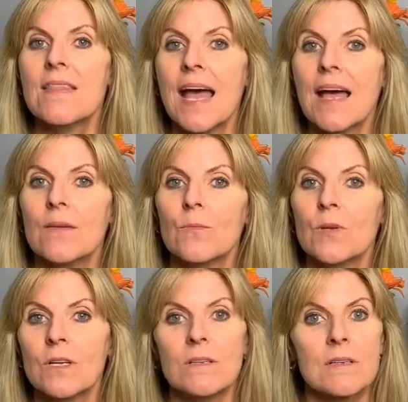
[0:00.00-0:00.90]
that
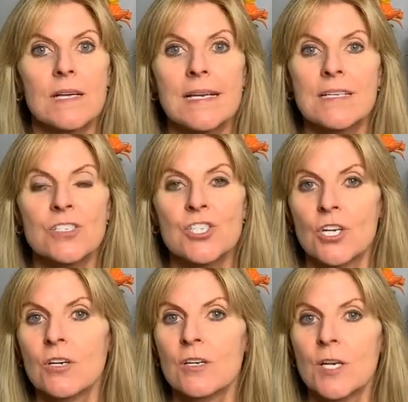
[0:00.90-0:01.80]
will
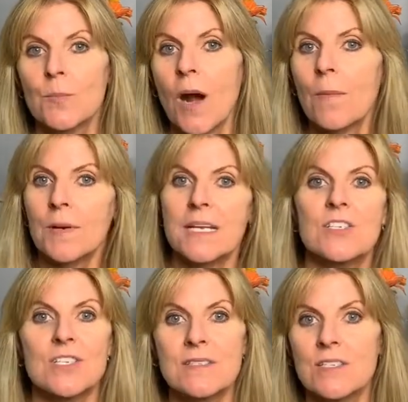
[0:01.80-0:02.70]
ensure your property
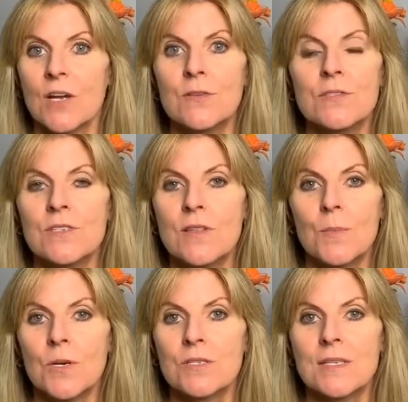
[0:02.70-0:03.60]
just goes to the
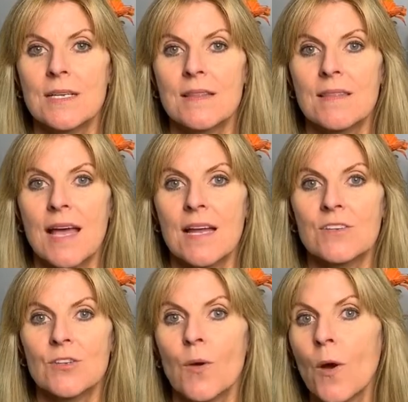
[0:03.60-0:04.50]
person
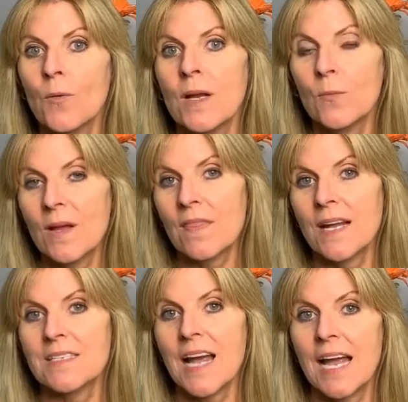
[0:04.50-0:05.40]
that you own it with
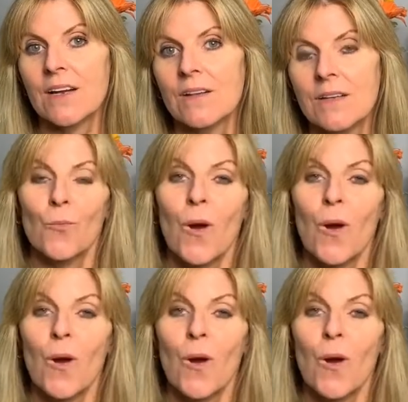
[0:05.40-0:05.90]
on title.